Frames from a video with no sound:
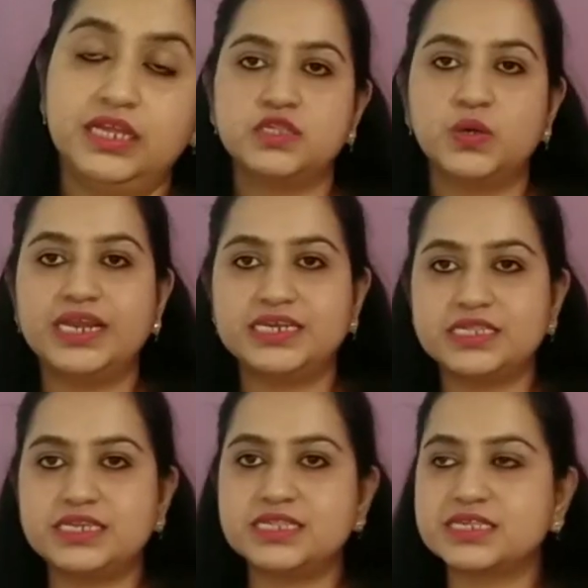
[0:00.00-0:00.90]
So let
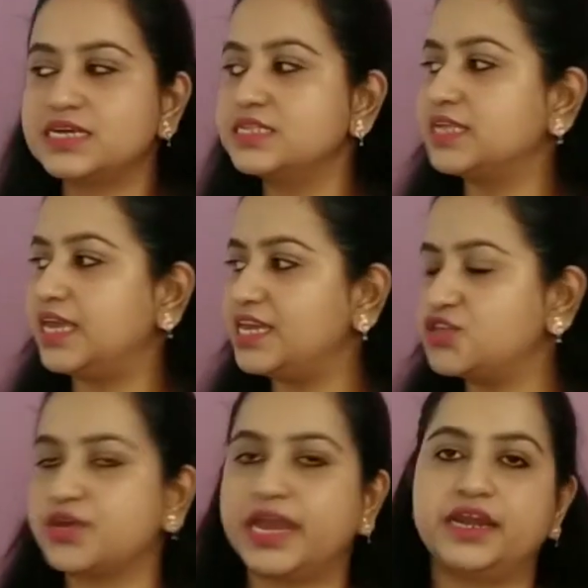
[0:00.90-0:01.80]
us discuss
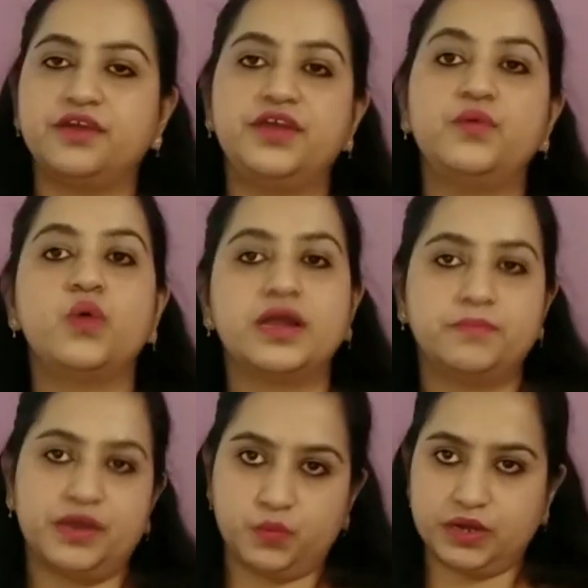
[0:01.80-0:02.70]
each category one
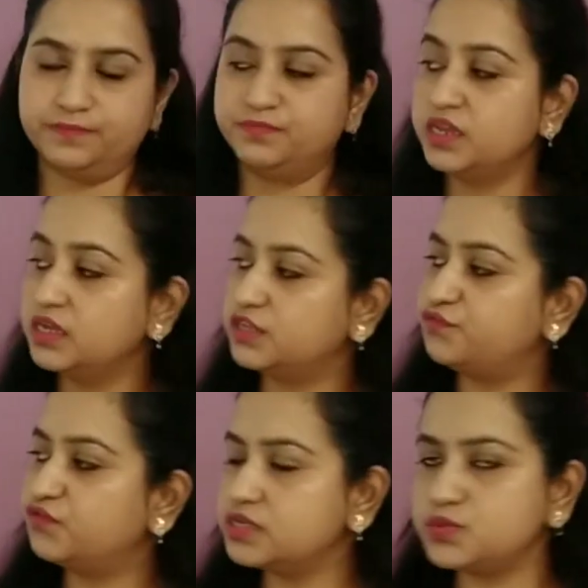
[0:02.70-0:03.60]
by one. The
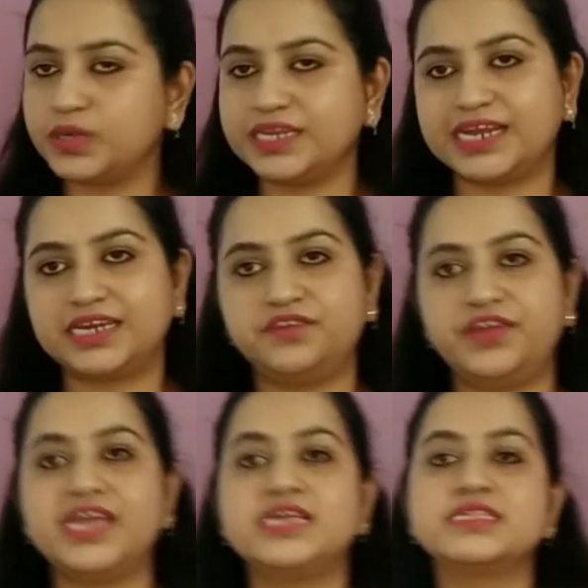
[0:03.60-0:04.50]
first one
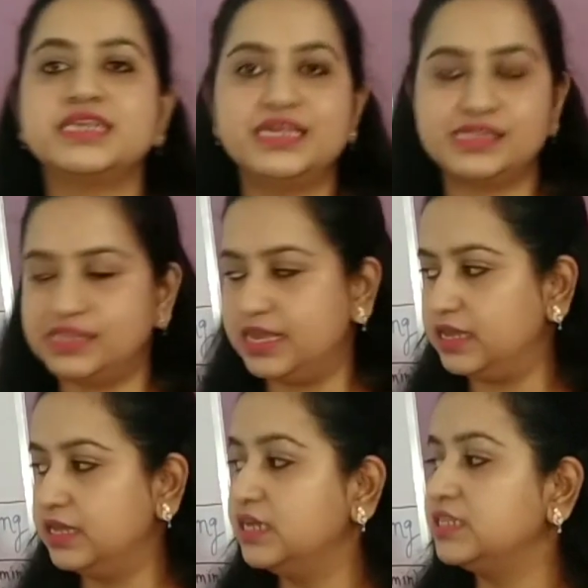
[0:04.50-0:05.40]
category is
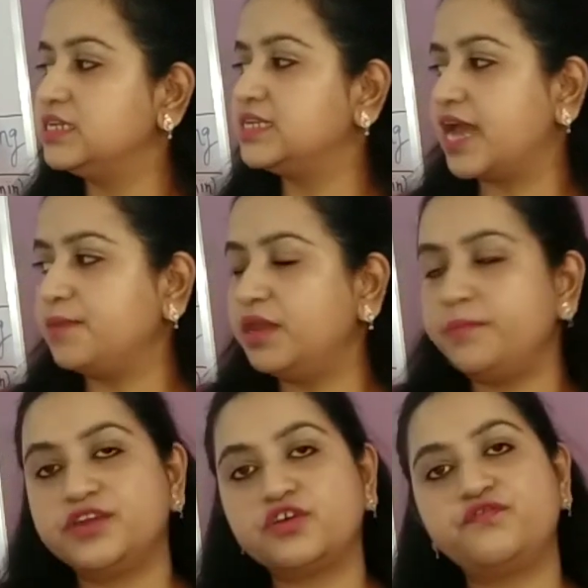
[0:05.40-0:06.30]
listening. The time
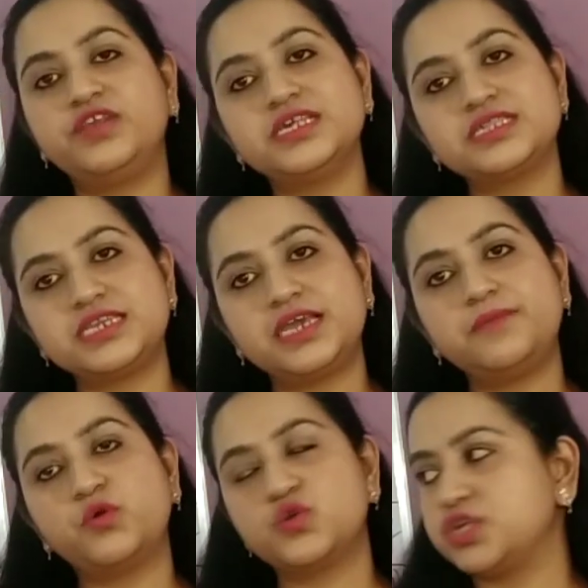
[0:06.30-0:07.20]
limit of
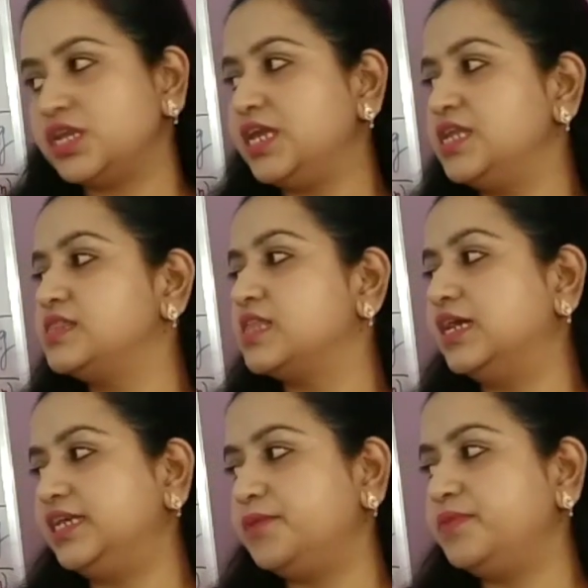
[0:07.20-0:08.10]
listening portion is
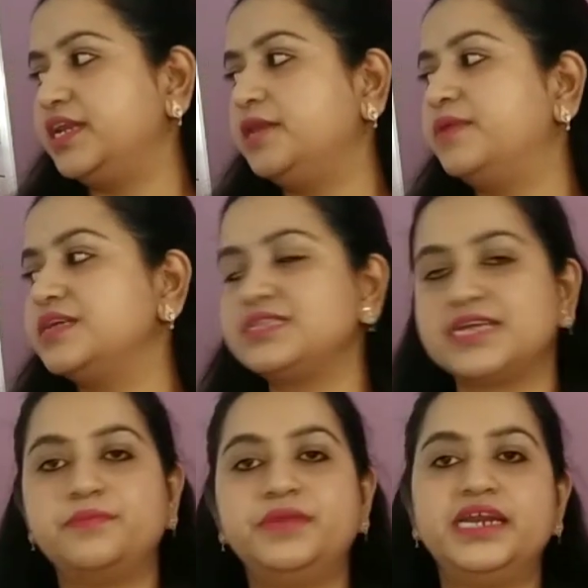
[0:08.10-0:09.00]
30 minutes plus
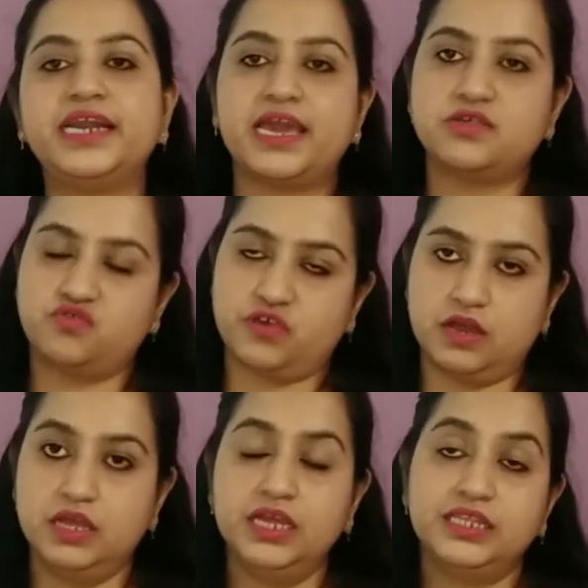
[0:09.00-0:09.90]
10 minutes
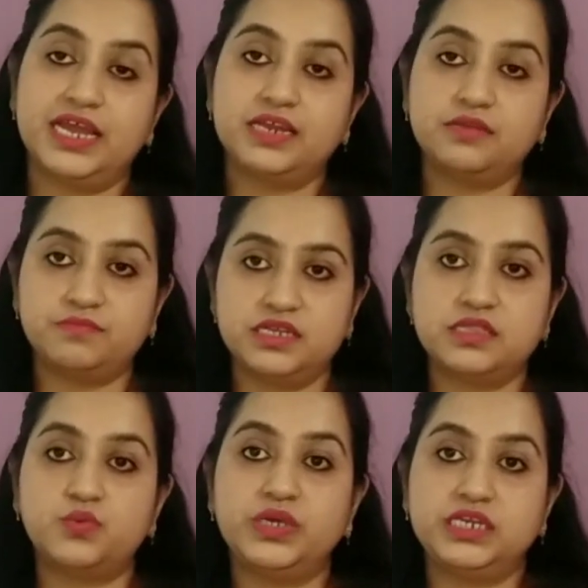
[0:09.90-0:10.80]
extra. That
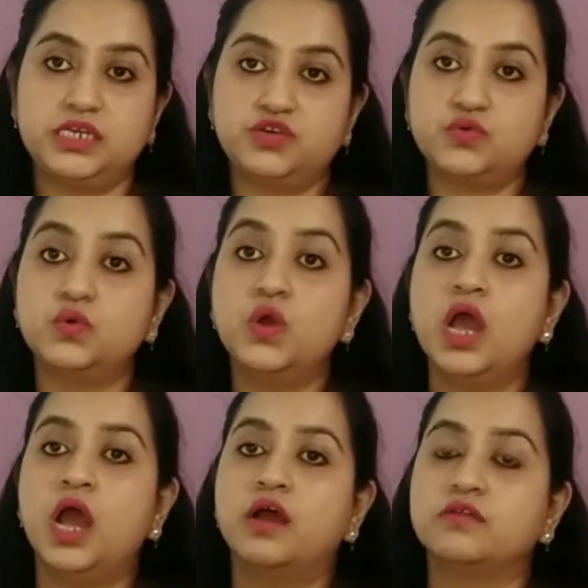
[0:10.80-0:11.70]
means we need to
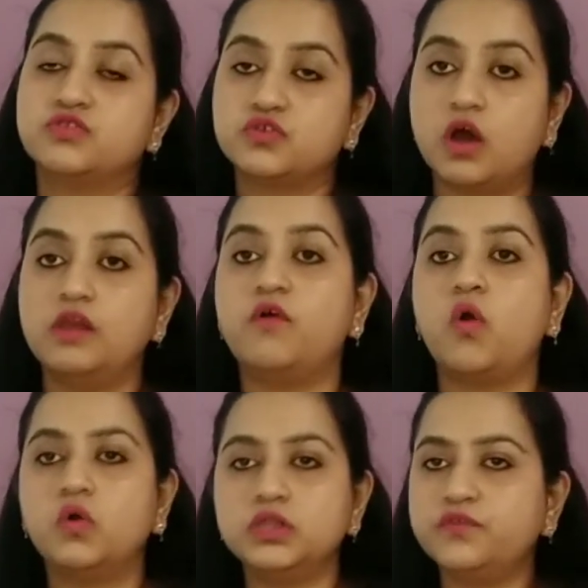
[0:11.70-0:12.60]
solve
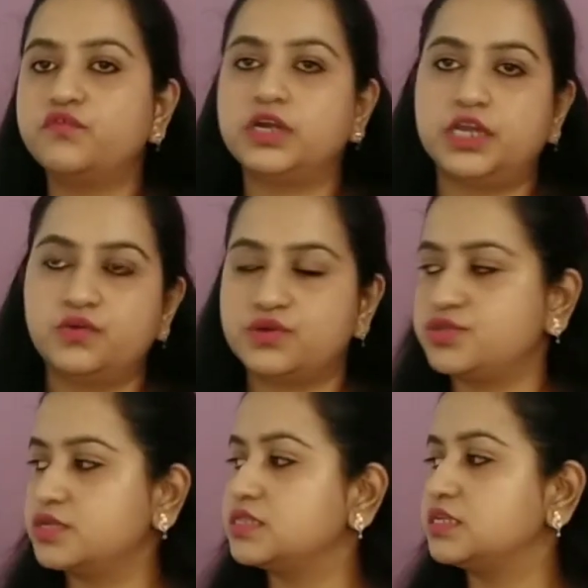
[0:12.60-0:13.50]
all the 40
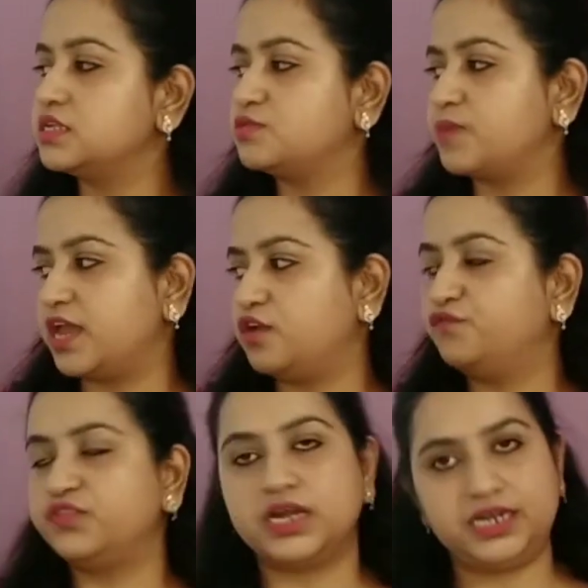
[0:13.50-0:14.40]
questions in the span
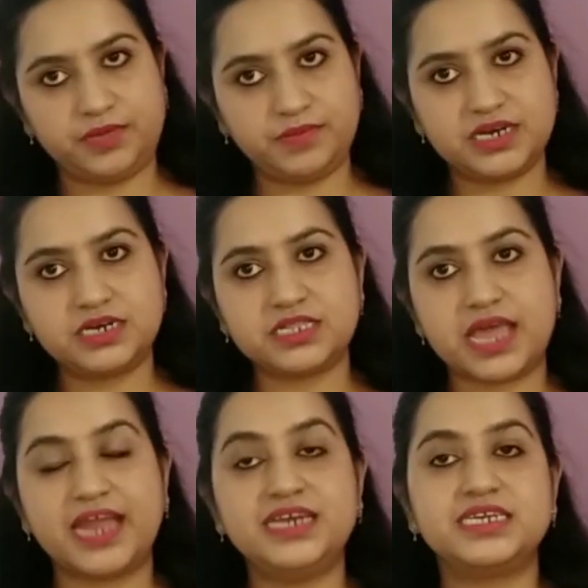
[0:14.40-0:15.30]
of 30 minutes
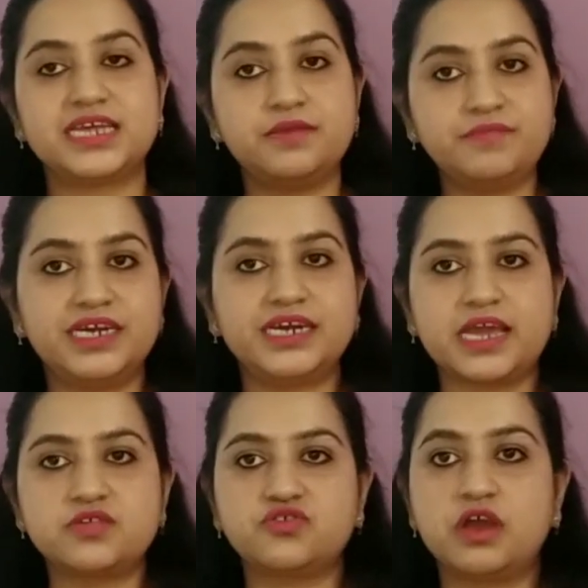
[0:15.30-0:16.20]
and 10 minutes
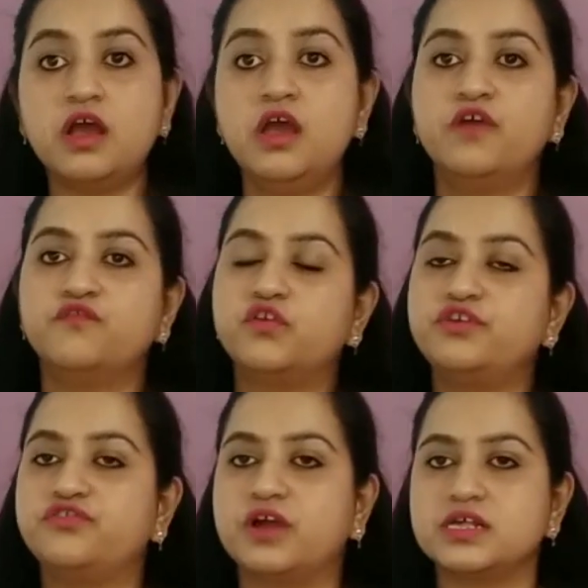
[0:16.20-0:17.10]
extra
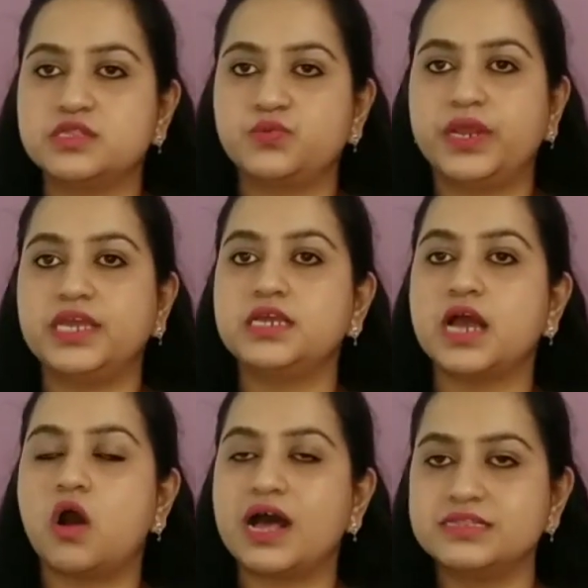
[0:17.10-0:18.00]
for transferring
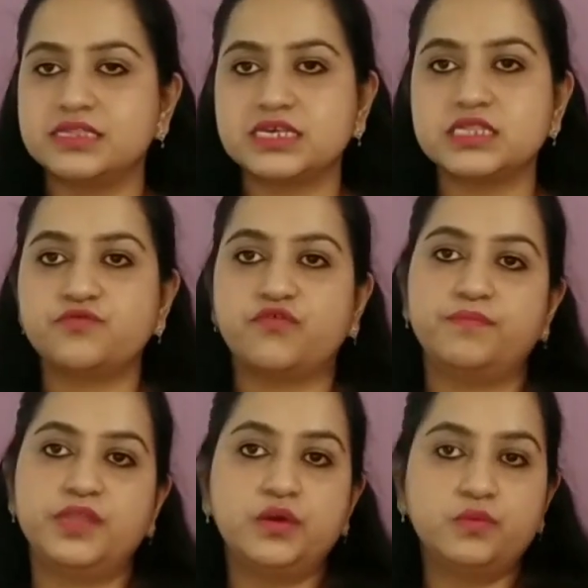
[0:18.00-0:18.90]
answers
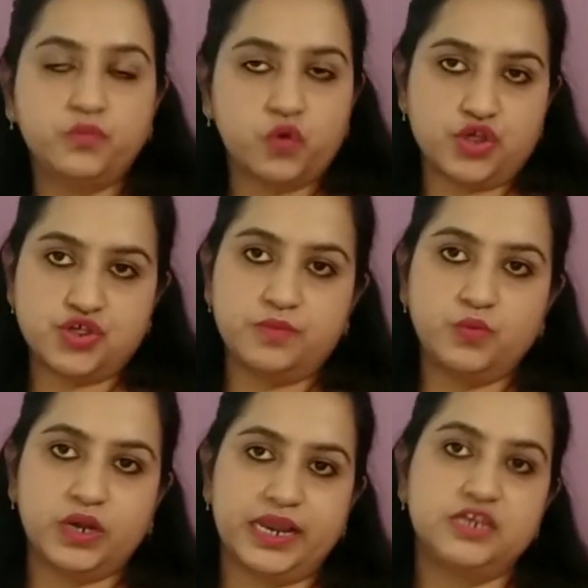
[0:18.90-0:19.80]
from the question
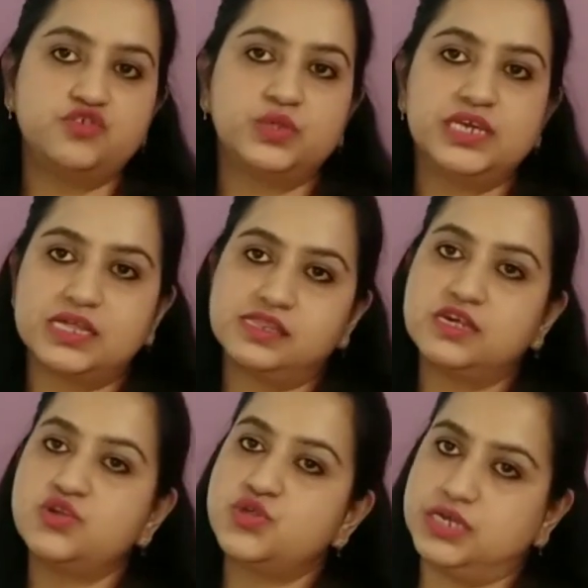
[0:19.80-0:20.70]
booklet to the
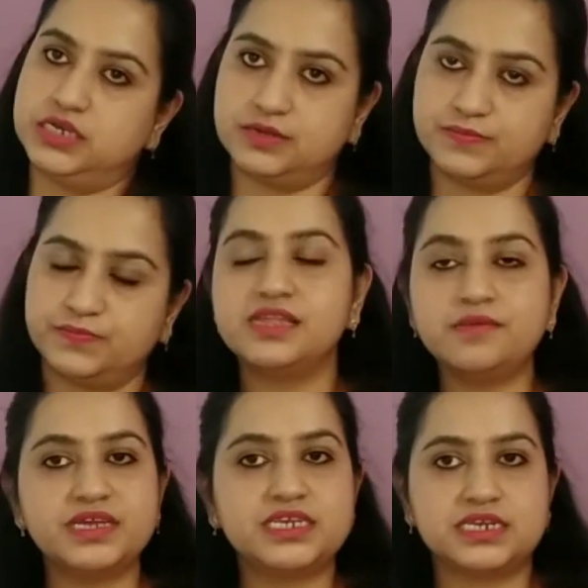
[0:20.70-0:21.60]
answer sheet.
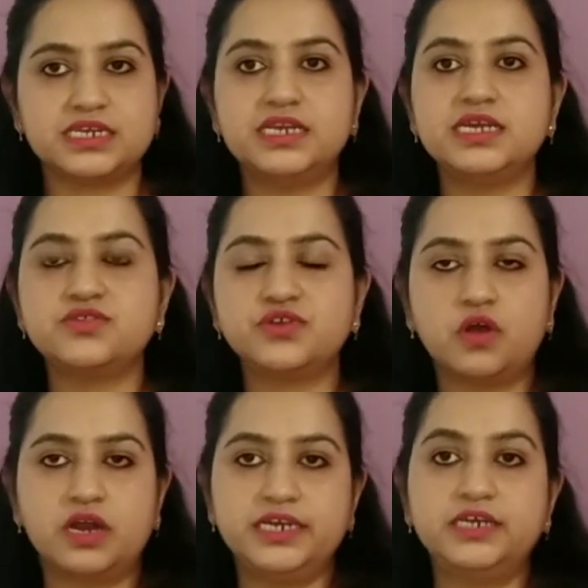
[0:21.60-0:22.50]
Listening material is
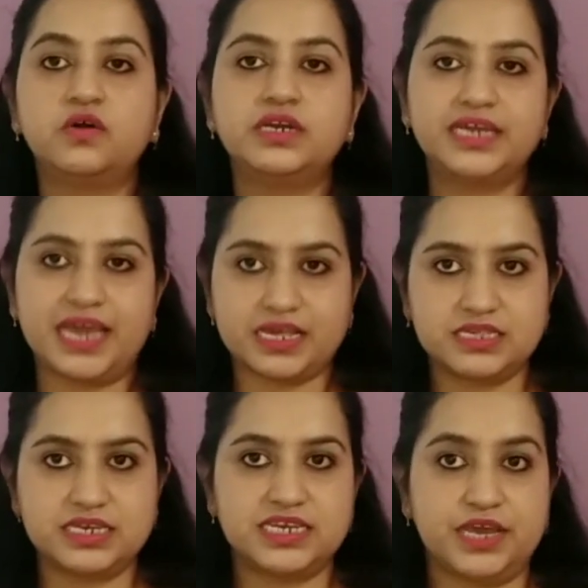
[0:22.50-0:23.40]
recorded on a
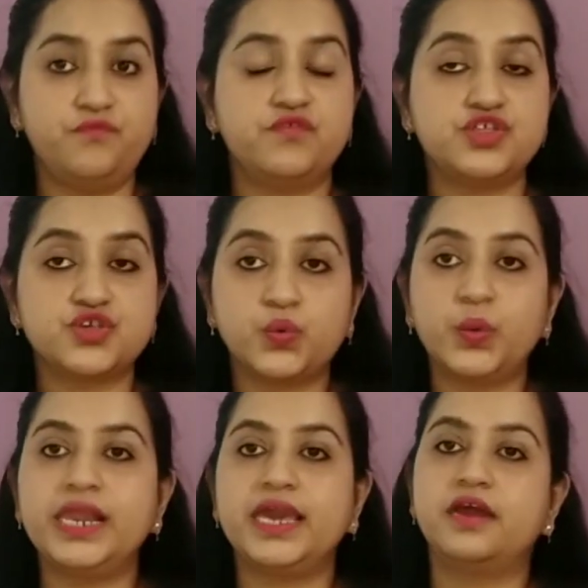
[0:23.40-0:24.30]
cassette tape which you
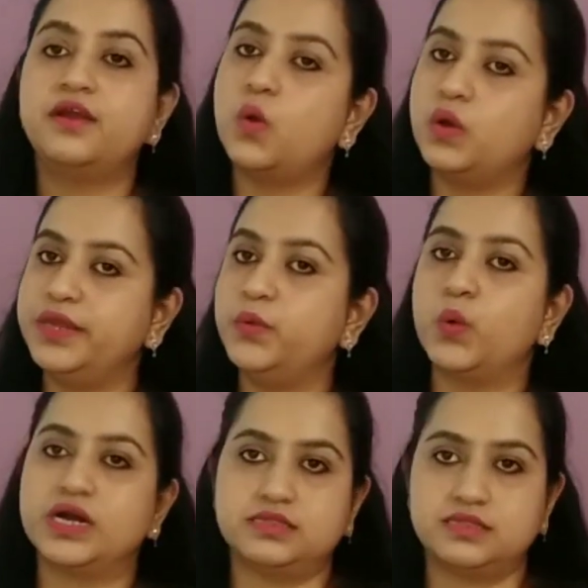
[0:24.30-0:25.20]
will hear only
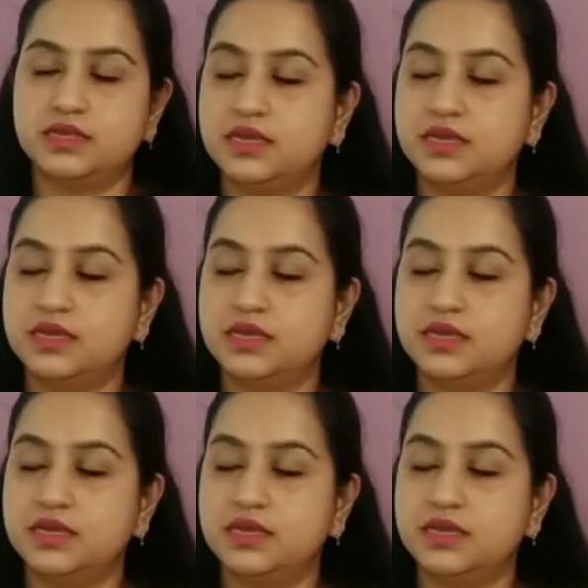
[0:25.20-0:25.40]
once.